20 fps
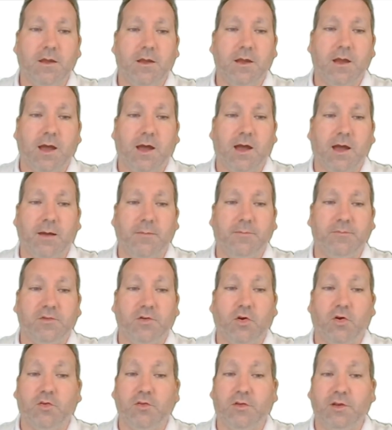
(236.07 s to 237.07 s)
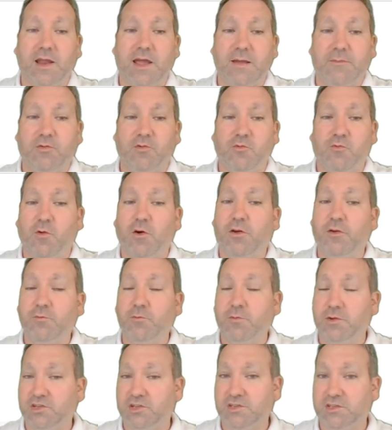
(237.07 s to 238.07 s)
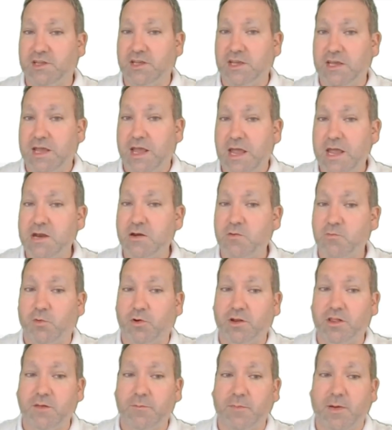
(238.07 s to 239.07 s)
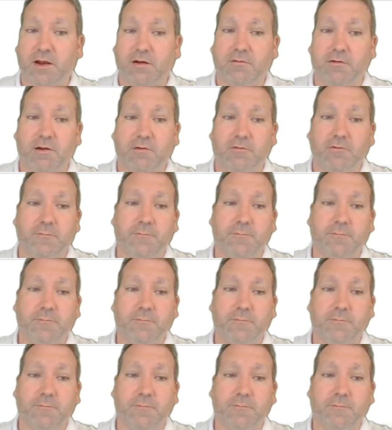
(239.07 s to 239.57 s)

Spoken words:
On label 1, which is the hidden one in the background,